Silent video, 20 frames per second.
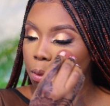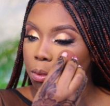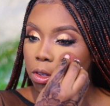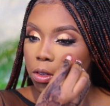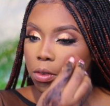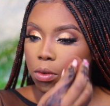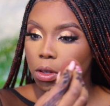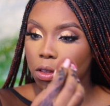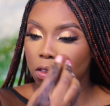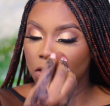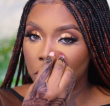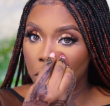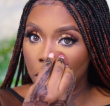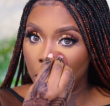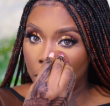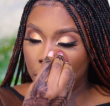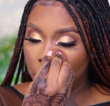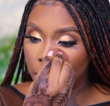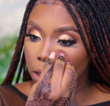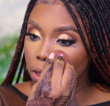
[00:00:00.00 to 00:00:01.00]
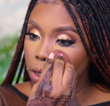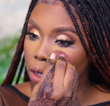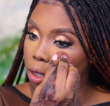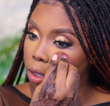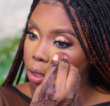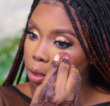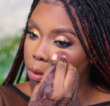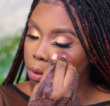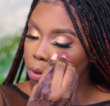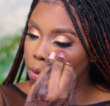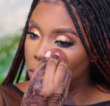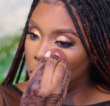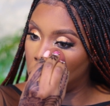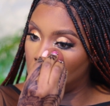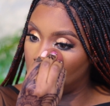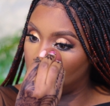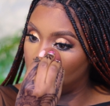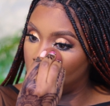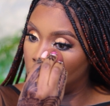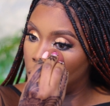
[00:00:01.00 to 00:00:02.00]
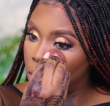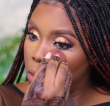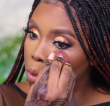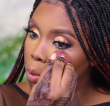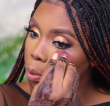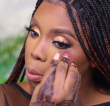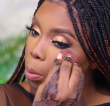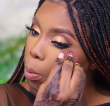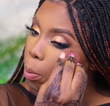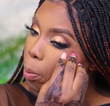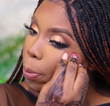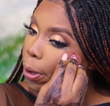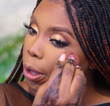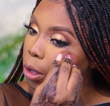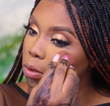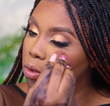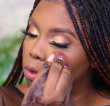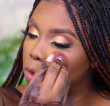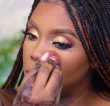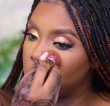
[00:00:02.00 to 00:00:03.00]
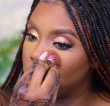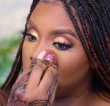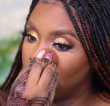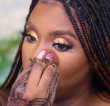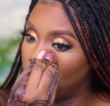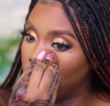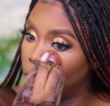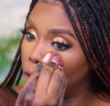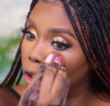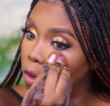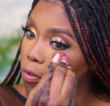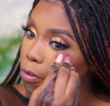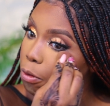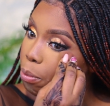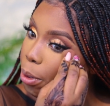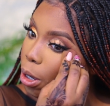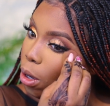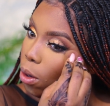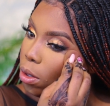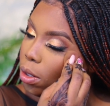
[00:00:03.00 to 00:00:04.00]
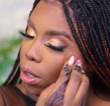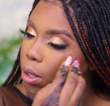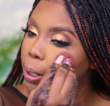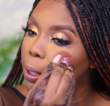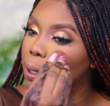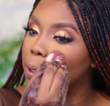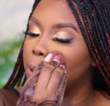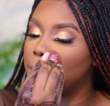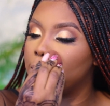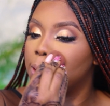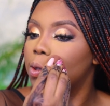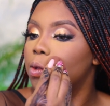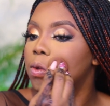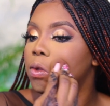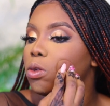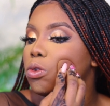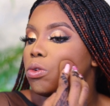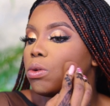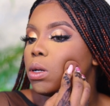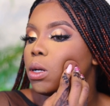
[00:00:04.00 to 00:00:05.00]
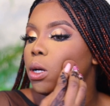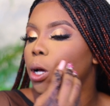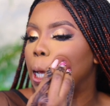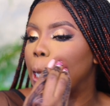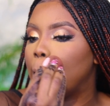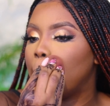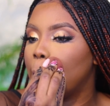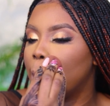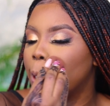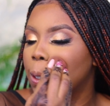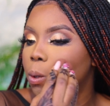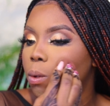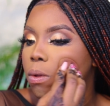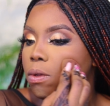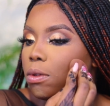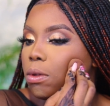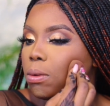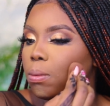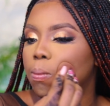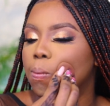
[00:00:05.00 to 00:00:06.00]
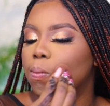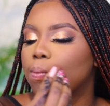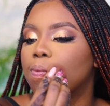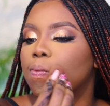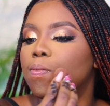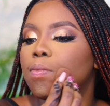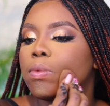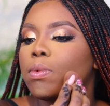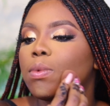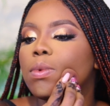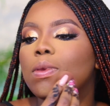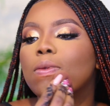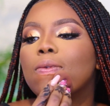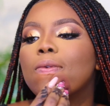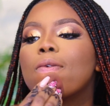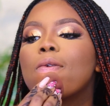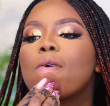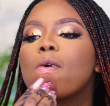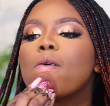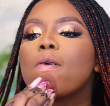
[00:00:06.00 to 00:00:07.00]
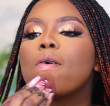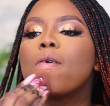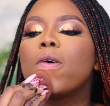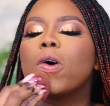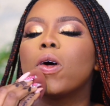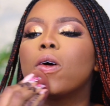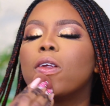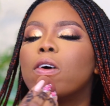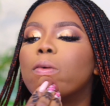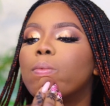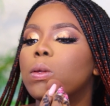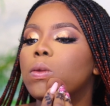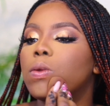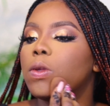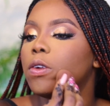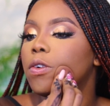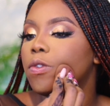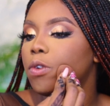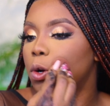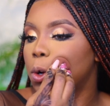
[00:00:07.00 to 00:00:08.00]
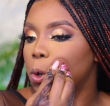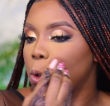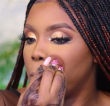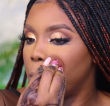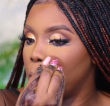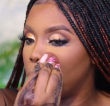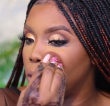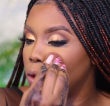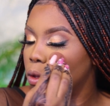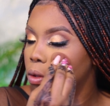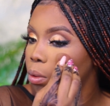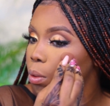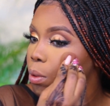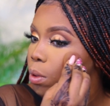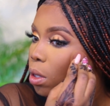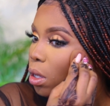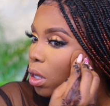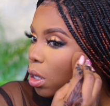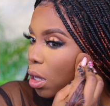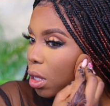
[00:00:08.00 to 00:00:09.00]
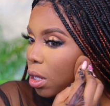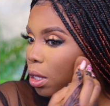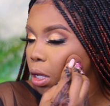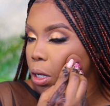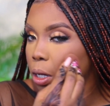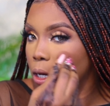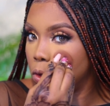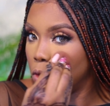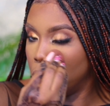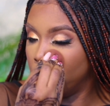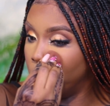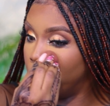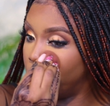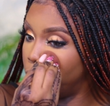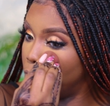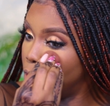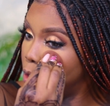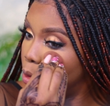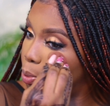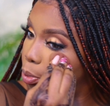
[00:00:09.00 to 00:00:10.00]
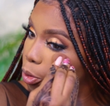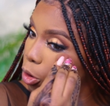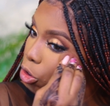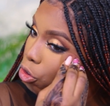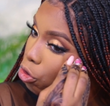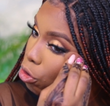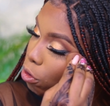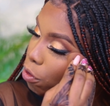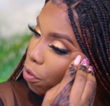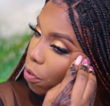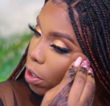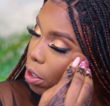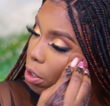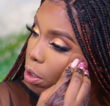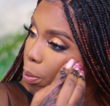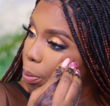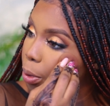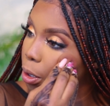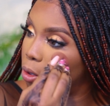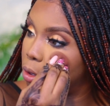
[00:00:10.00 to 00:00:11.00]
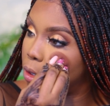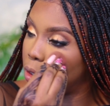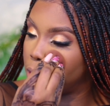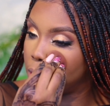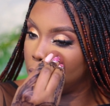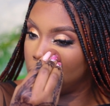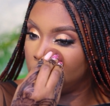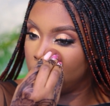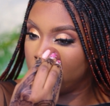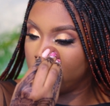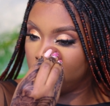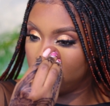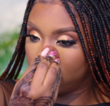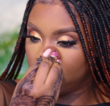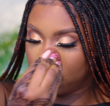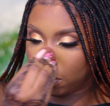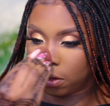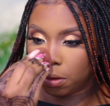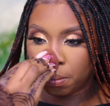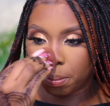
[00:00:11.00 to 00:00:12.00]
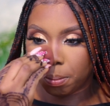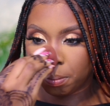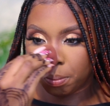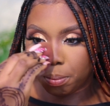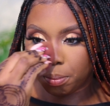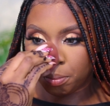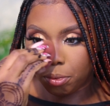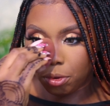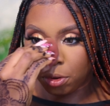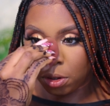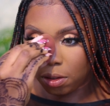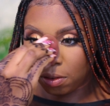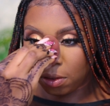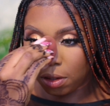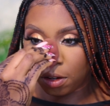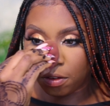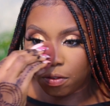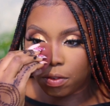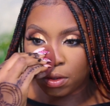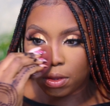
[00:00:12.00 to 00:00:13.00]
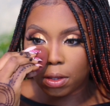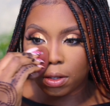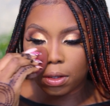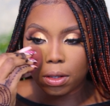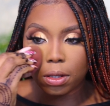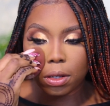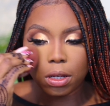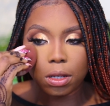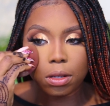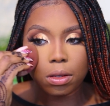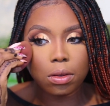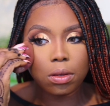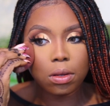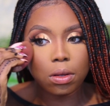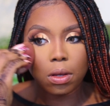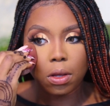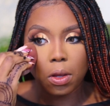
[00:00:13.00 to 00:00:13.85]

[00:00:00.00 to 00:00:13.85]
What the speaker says: I'm just going to go ahead and pounce in every powder. Like this is a trick I learned and I've been doing for a while. Like I don't really brush off any powder again, I just press everything in.